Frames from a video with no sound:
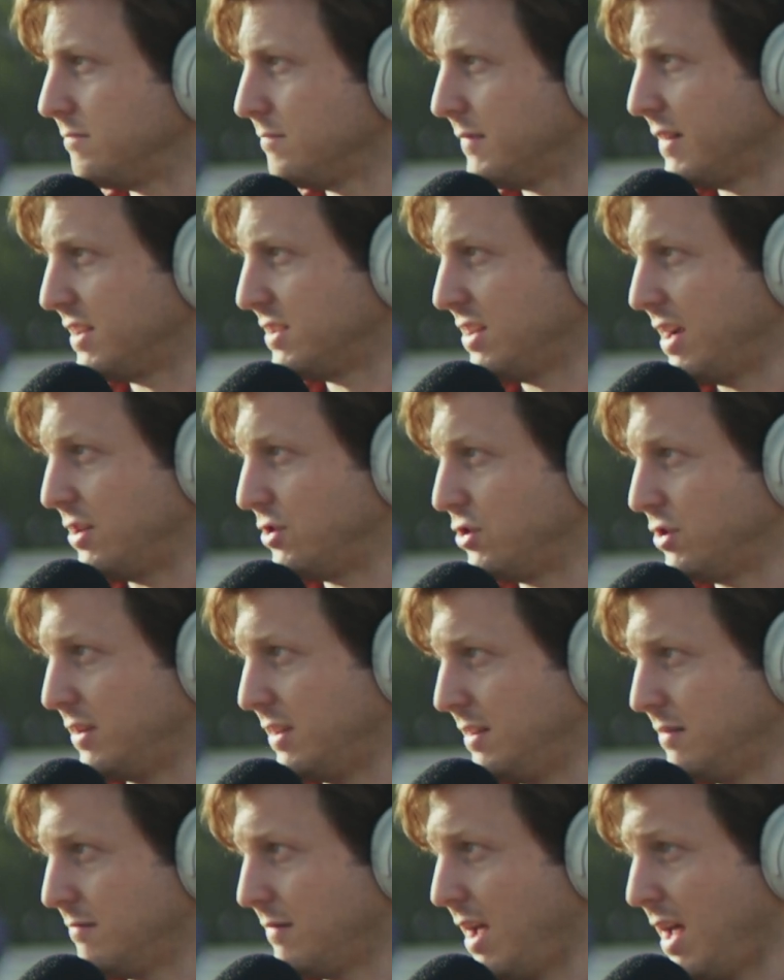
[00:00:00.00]

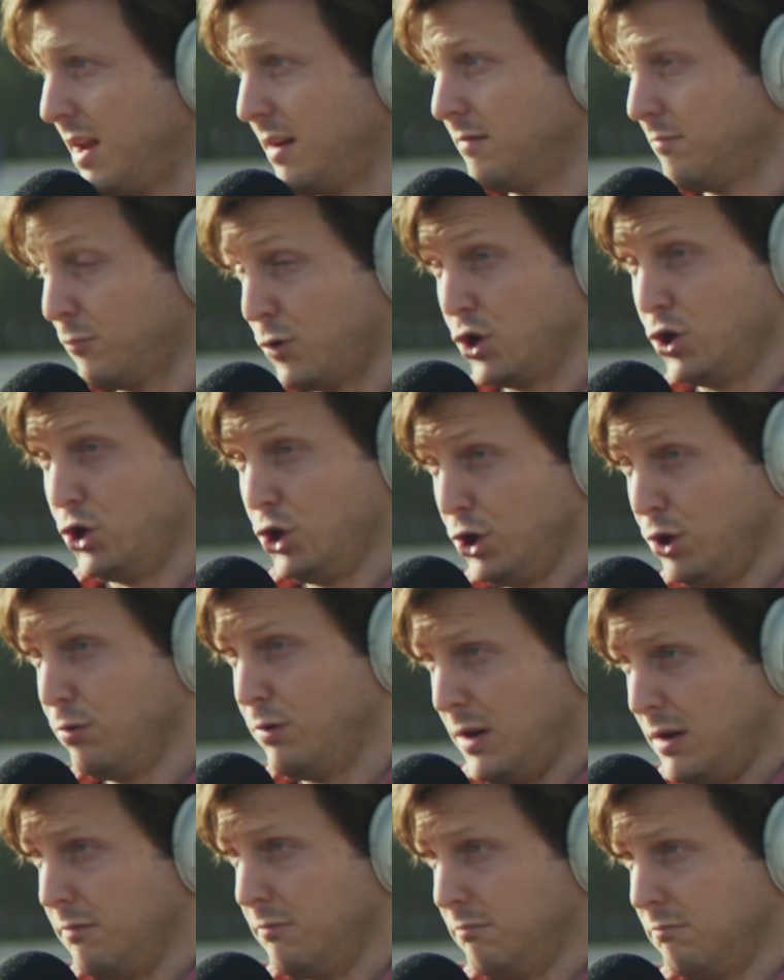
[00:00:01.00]
essentially, and could shoot
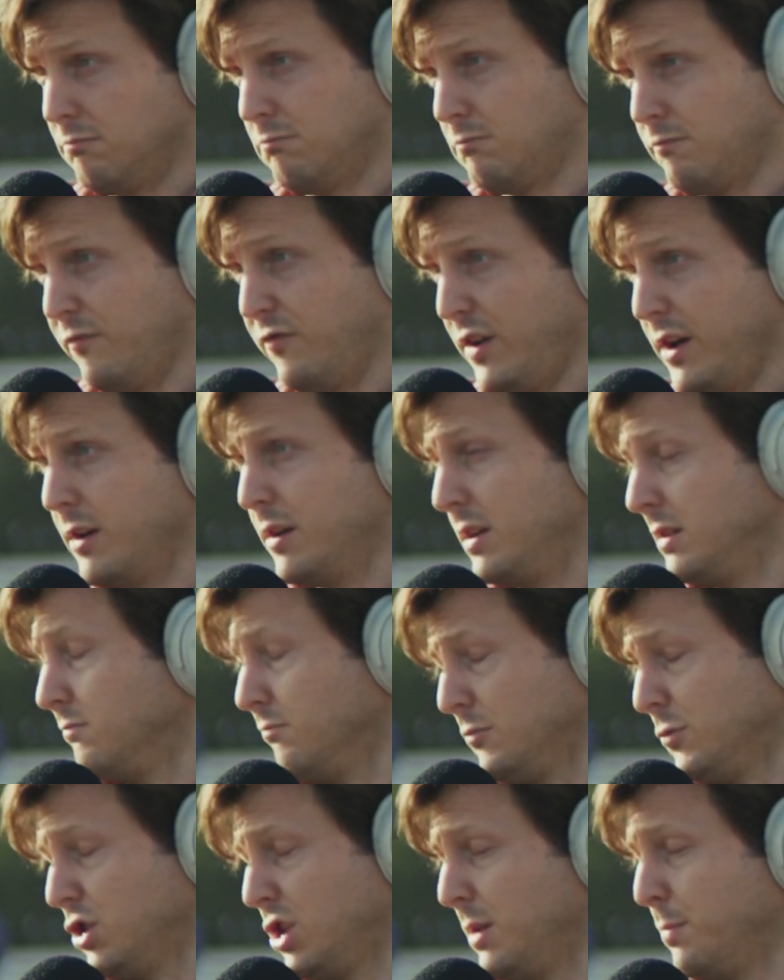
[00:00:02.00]
it very
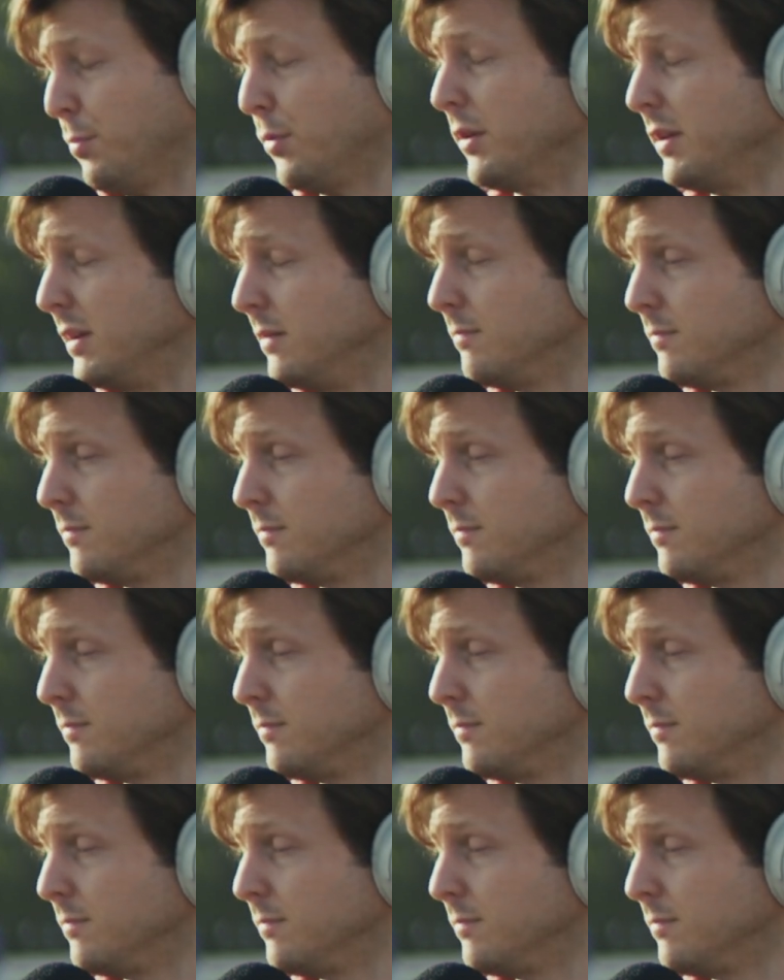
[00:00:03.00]
cheaply,